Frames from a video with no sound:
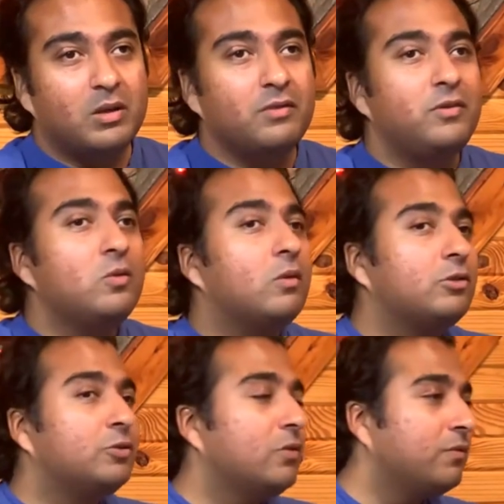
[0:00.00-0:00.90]
But if you
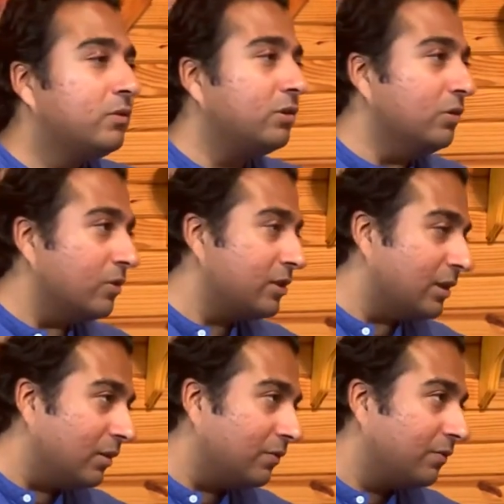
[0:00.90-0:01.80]
are truthful to
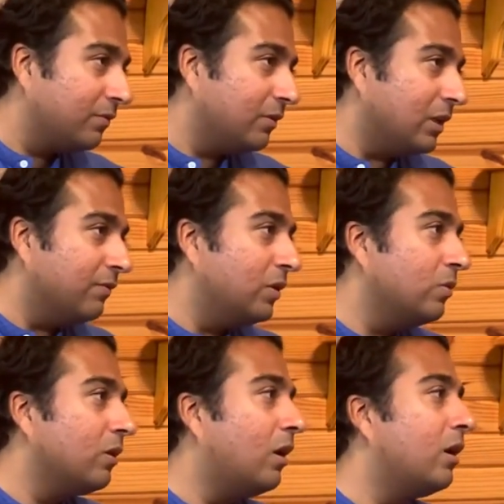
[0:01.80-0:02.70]
yourself, if
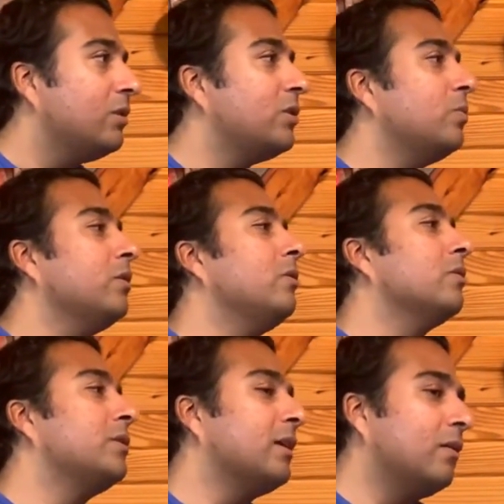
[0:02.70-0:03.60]
you are honest with
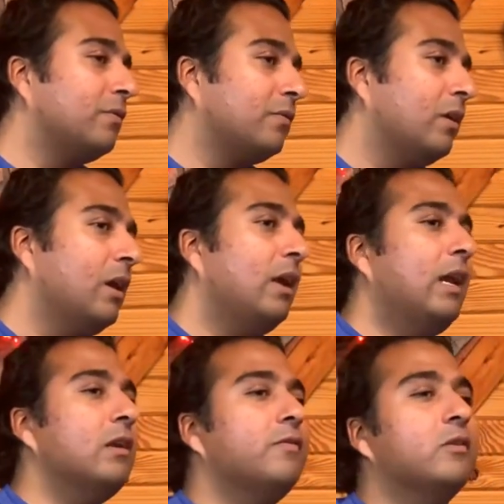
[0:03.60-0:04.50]
yourself,
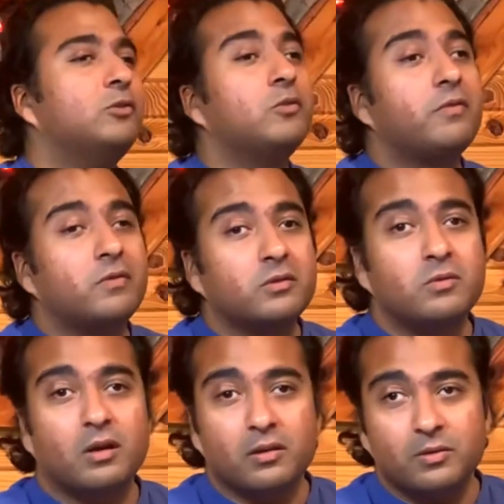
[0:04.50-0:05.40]
and if you're truthful
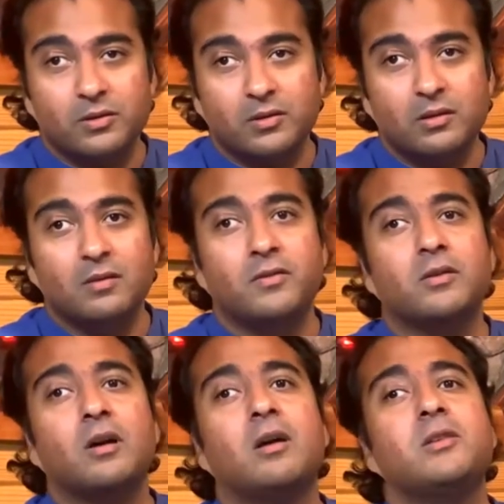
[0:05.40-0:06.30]
to others, and if
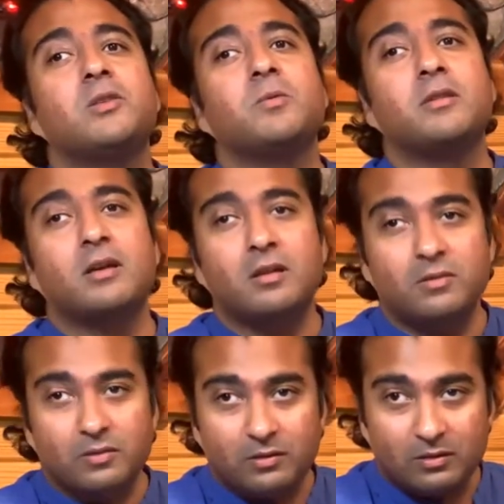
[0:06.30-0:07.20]
you're honest with
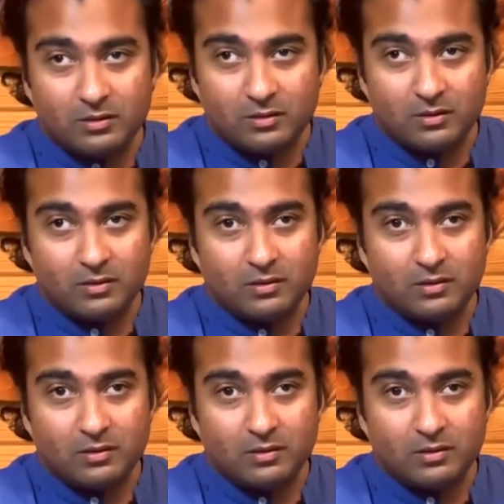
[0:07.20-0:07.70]
others,